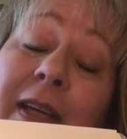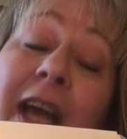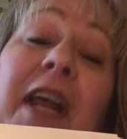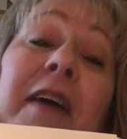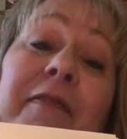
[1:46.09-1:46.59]

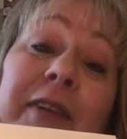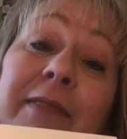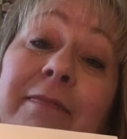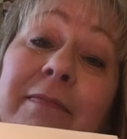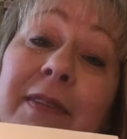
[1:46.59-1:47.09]
and have fun.
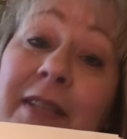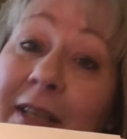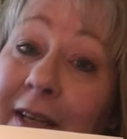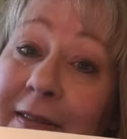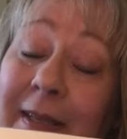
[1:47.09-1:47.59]
See
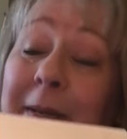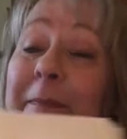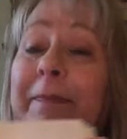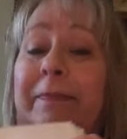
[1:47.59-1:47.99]
you next time.